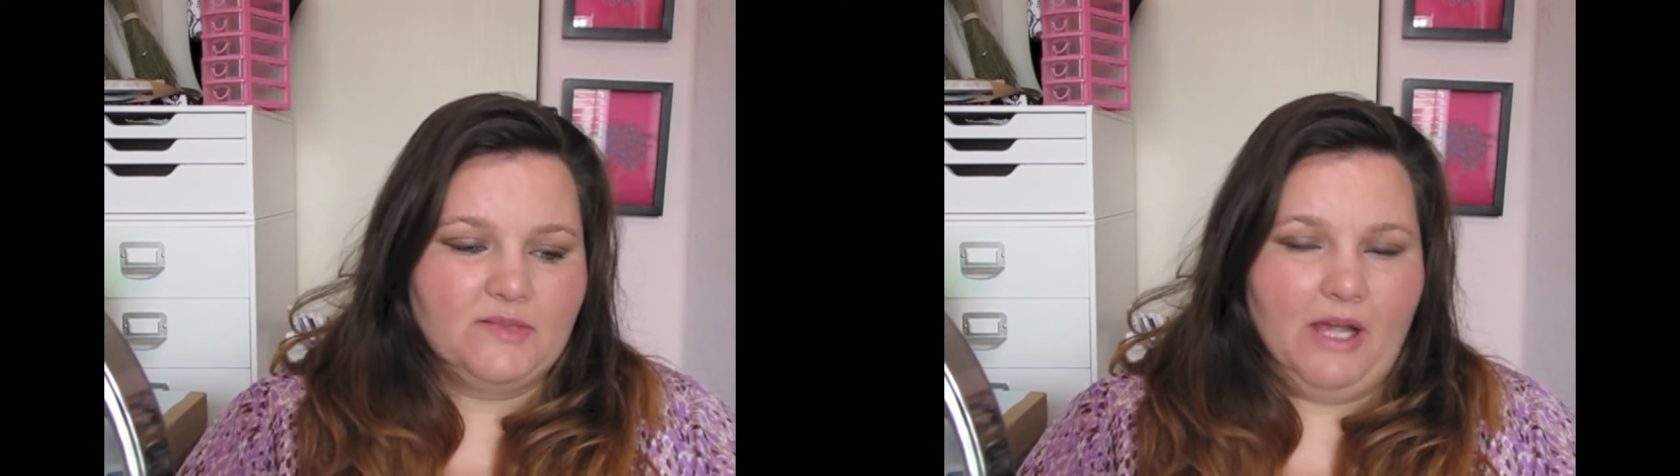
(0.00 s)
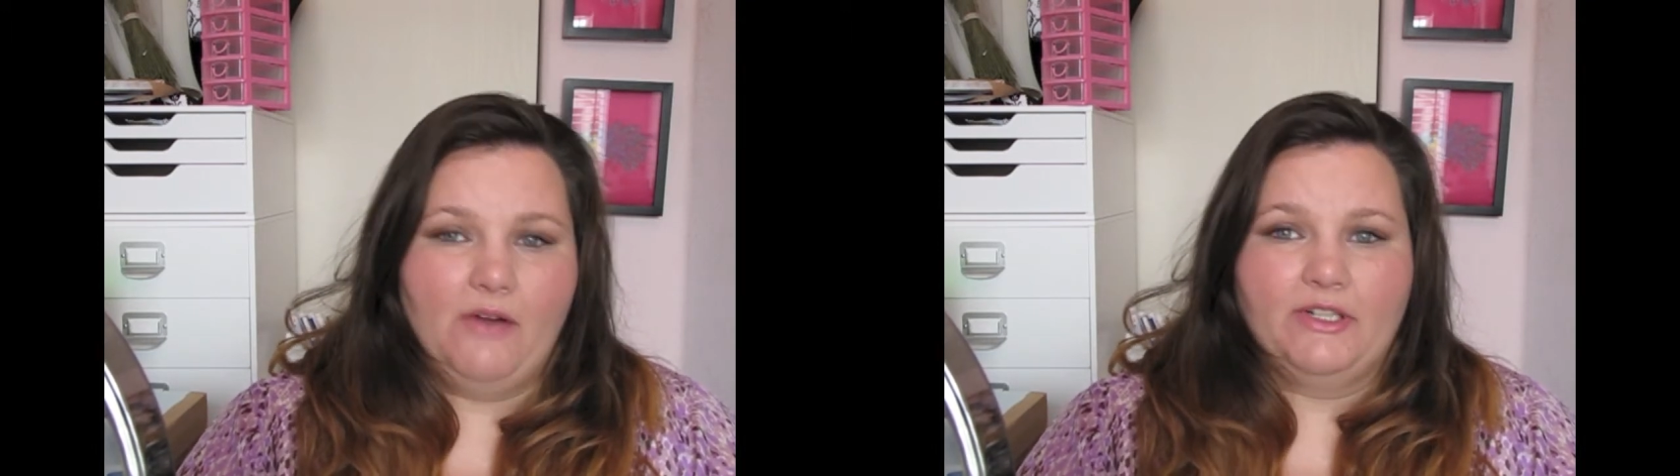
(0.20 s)

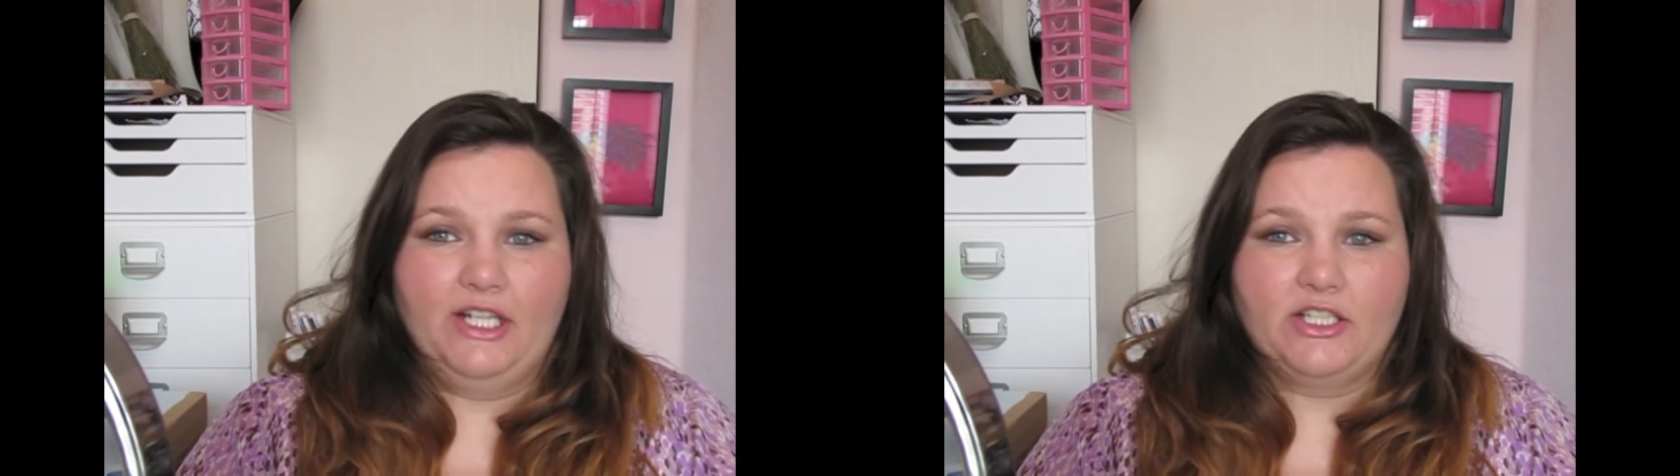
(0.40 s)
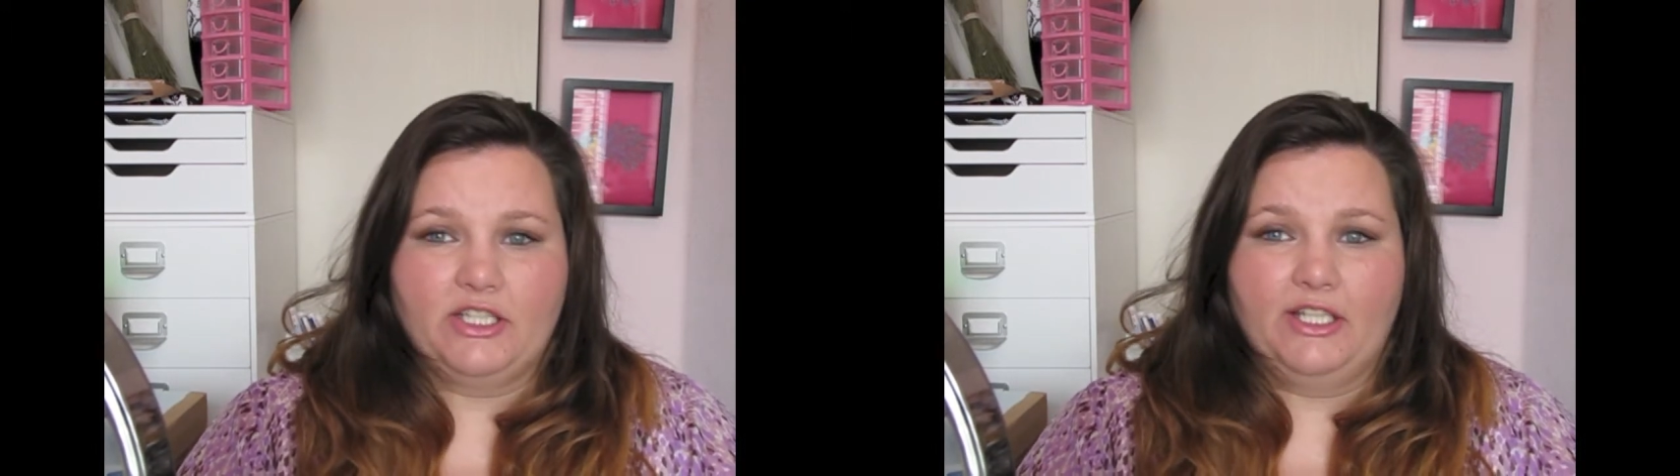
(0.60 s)
spot
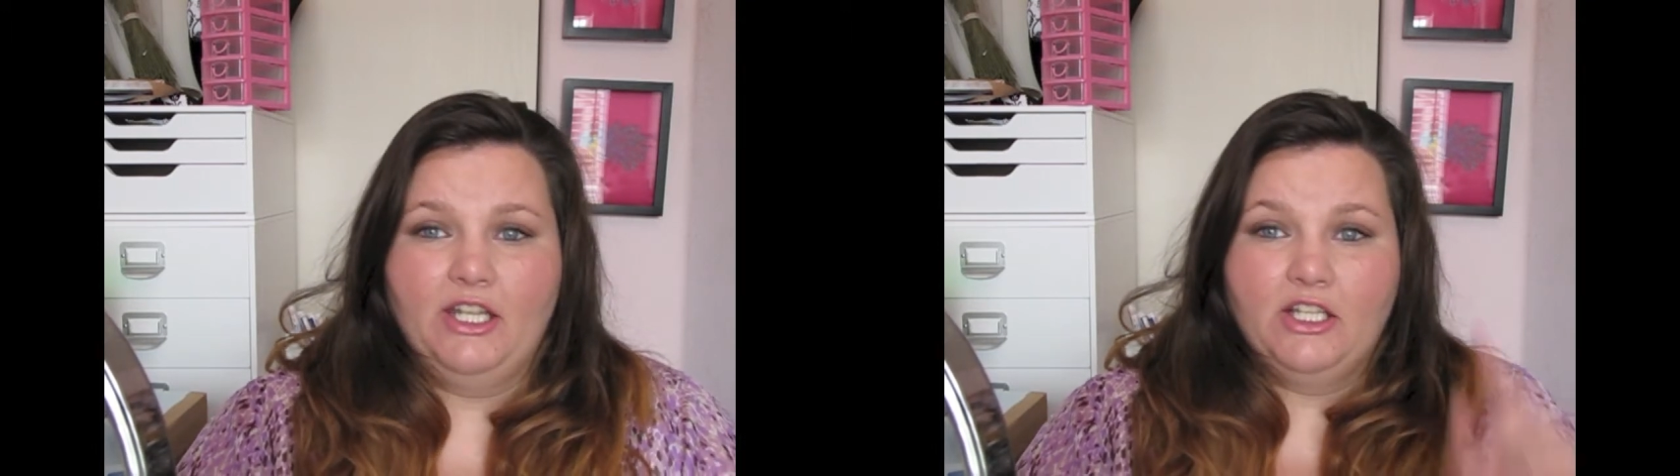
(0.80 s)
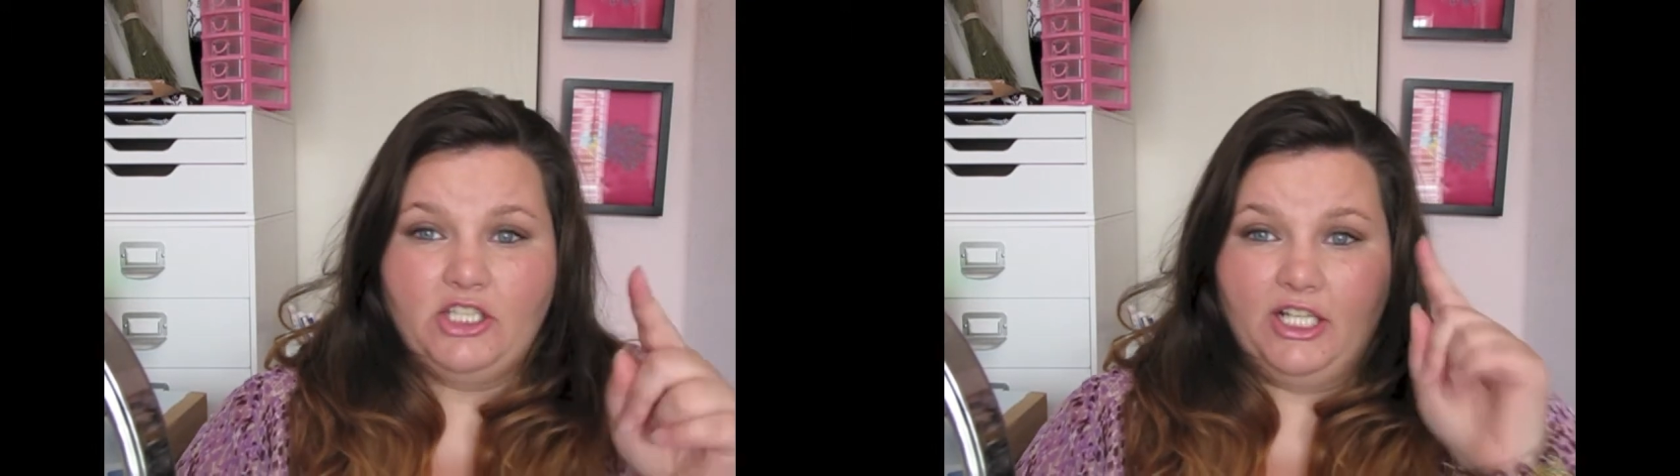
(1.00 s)
reduction.
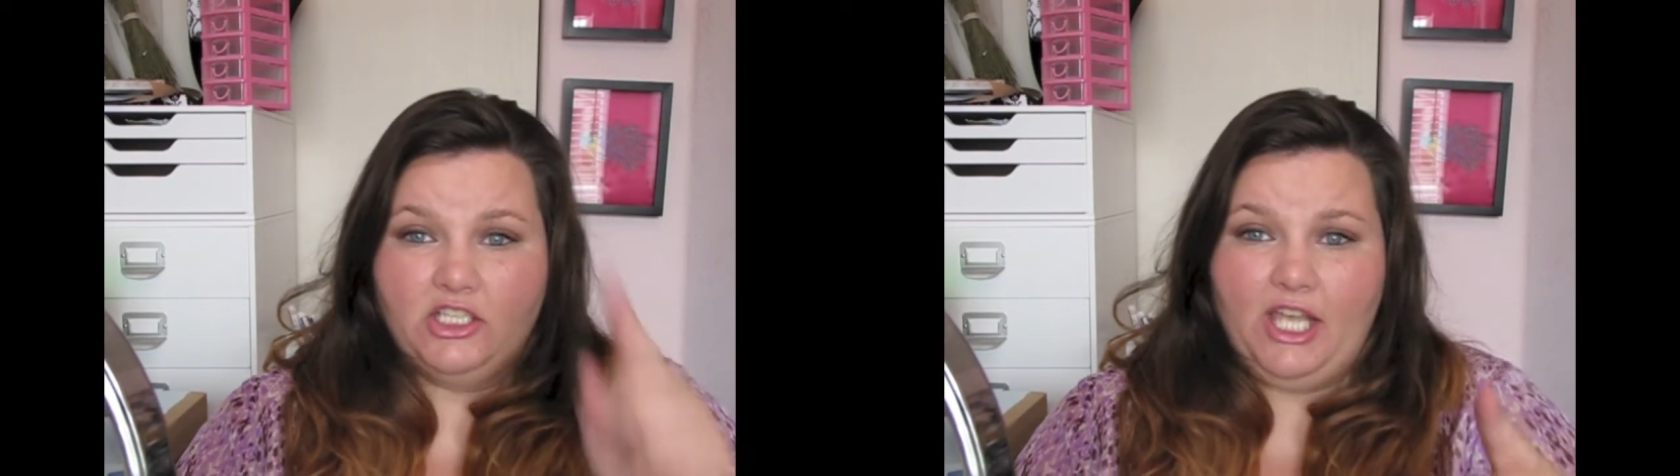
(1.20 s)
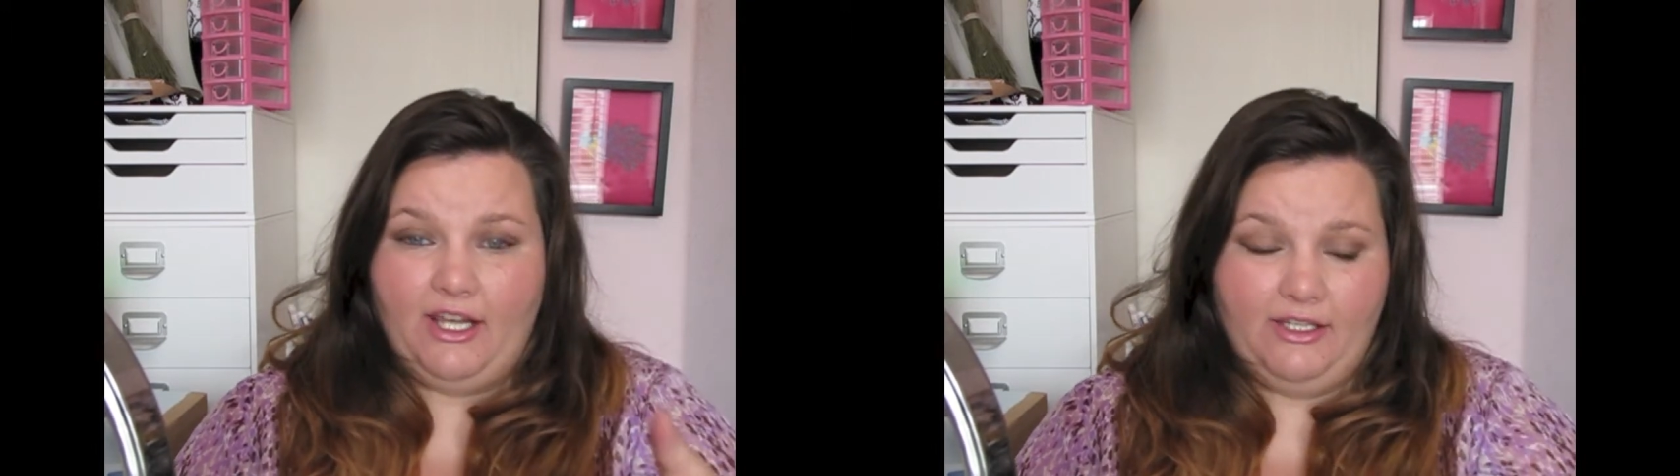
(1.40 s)
Check,
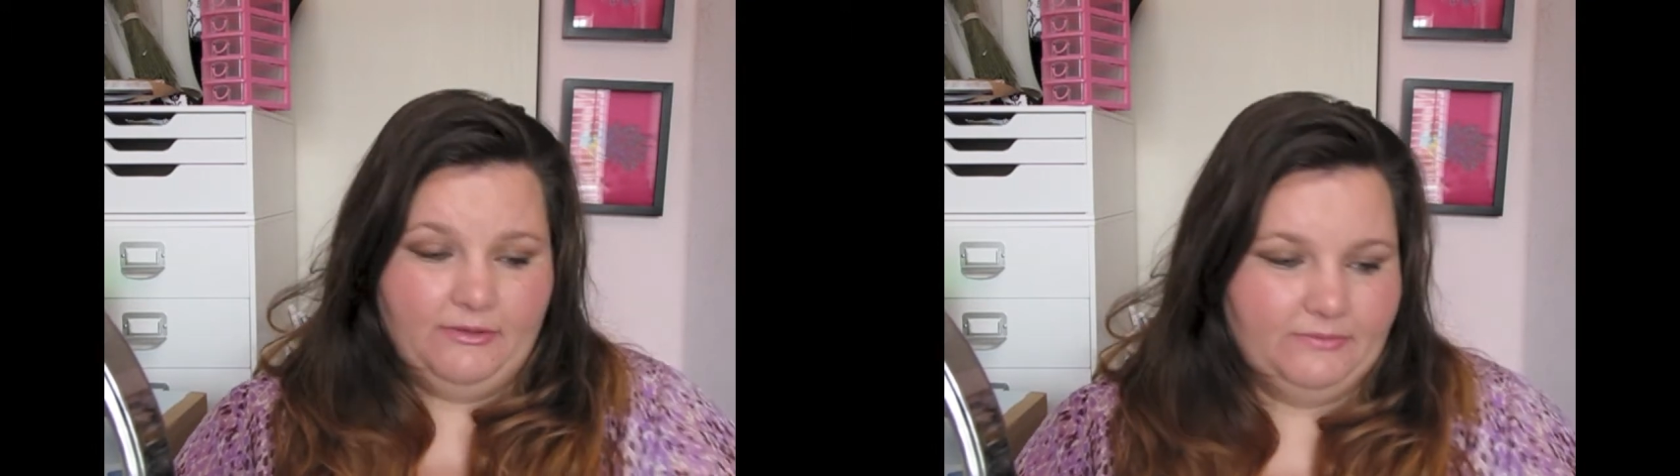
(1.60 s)
check.